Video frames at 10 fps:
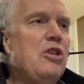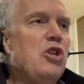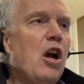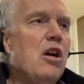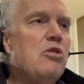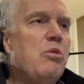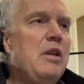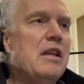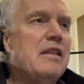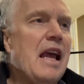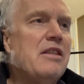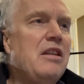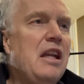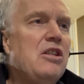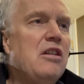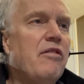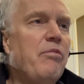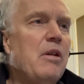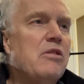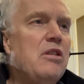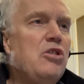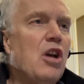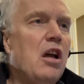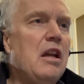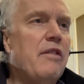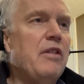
charged with the assassination of President John F.